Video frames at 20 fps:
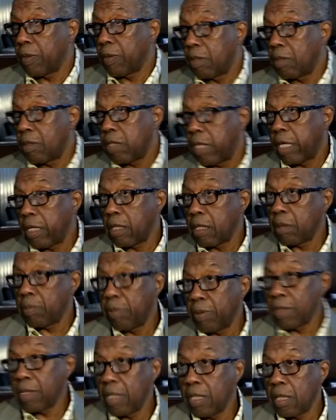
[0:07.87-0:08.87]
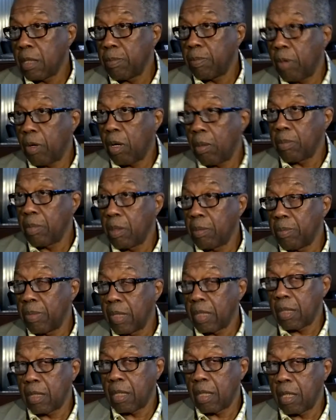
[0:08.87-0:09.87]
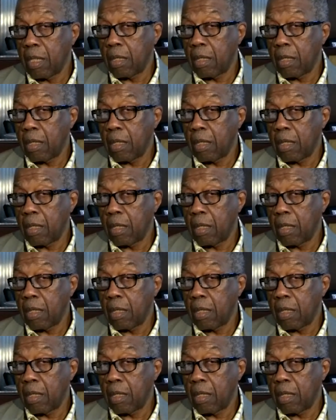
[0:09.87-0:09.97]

for the Chattanooga Police Department, but